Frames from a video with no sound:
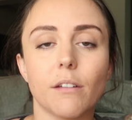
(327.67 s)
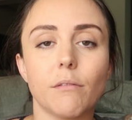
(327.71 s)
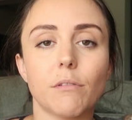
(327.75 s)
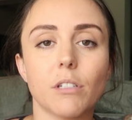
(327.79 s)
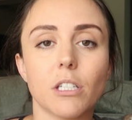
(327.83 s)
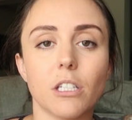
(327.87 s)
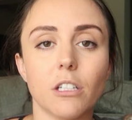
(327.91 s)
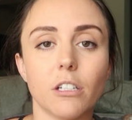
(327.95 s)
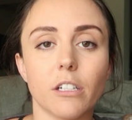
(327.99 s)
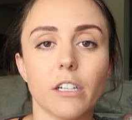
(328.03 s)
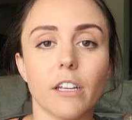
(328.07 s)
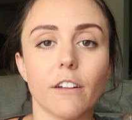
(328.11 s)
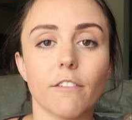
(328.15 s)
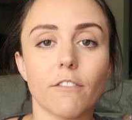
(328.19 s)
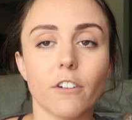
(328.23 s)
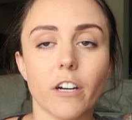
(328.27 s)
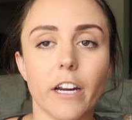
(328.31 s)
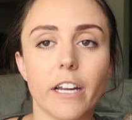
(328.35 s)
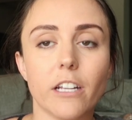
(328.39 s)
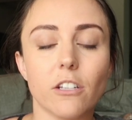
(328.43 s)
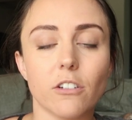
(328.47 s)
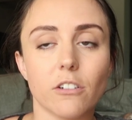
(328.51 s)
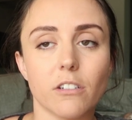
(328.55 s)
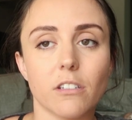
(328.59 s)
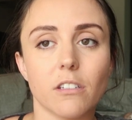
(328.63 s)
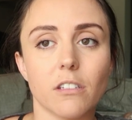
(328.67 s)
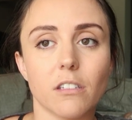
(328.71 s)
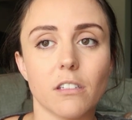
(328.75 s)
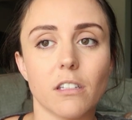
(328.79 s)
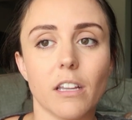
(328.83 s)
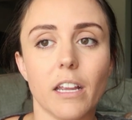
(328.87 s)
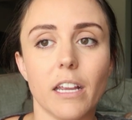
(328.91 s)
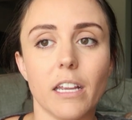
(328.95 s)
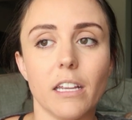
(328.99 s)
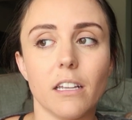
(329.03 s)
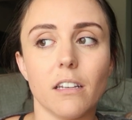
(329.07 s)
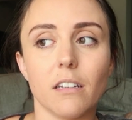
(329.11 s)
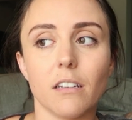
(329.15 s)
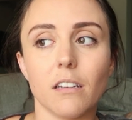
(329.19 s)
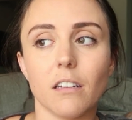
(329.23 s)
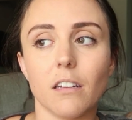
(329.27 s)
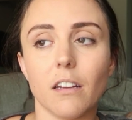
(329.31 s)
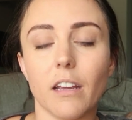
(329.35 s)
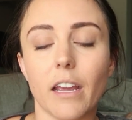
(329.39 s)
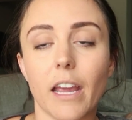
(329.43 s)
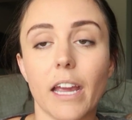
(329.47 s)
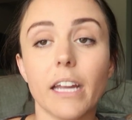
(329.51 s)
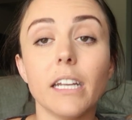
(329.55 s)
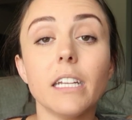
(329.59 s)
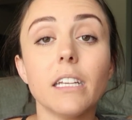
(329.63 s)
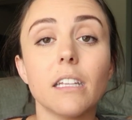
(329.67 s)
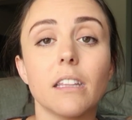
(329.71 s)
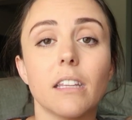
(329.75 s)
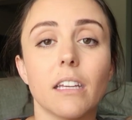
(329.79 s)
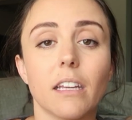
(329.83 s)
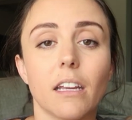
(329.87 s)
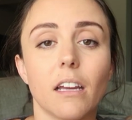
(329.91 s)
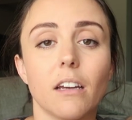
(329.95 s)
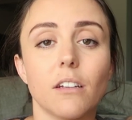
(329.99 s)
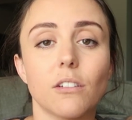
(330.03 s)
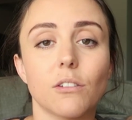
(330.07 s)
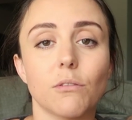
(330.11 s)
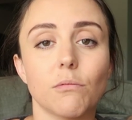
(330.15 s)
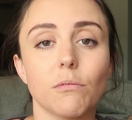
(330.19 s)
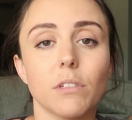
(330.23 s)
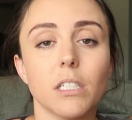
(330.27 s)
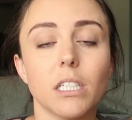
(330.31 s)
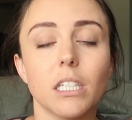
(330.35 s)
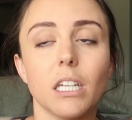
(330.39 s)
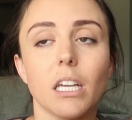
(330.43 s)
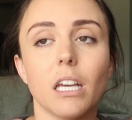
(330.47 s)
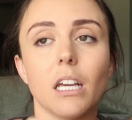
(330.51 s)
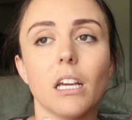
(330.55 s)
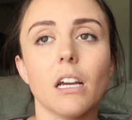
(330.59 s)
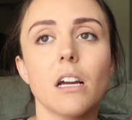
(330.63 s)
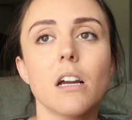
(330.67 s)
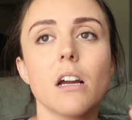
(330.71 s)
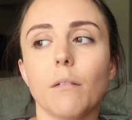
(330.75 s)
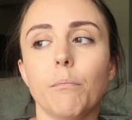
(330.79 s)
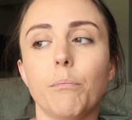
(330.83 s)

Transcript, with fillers: I was looking for answers in anything else really,